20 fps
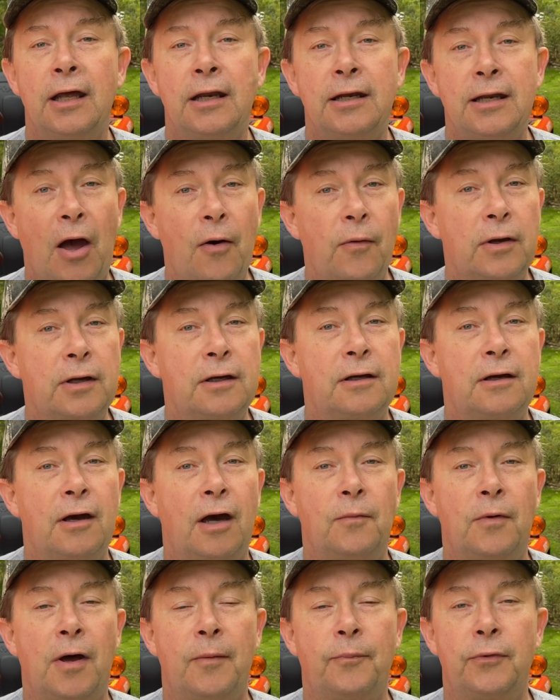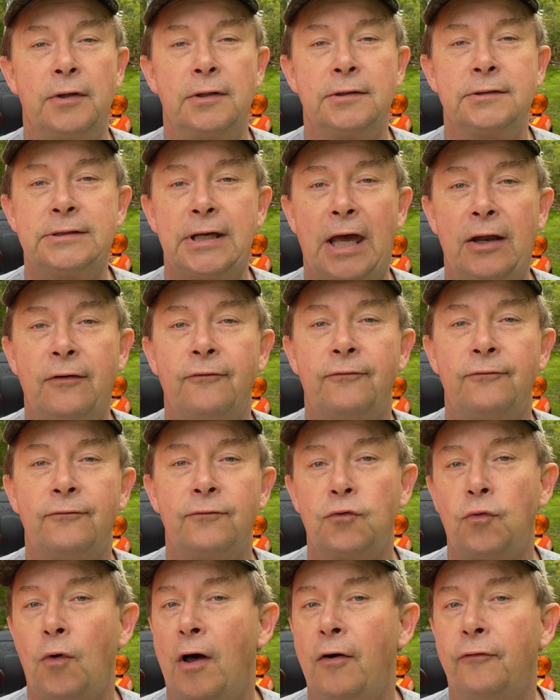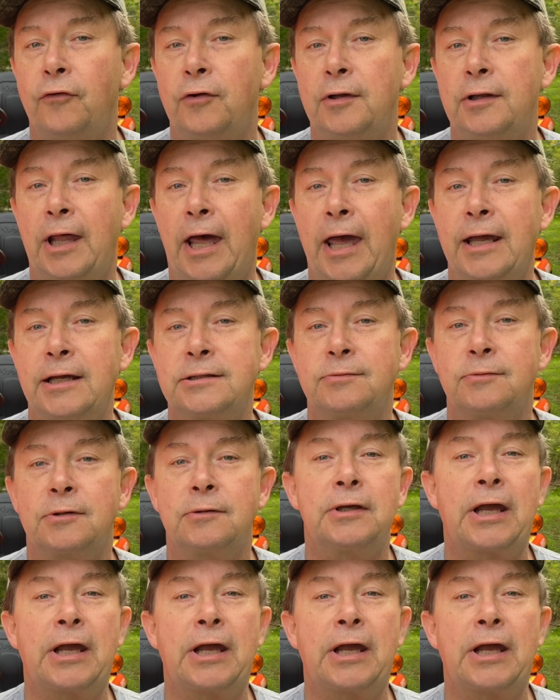Now we can cut them up in 10, 12-foot lengths,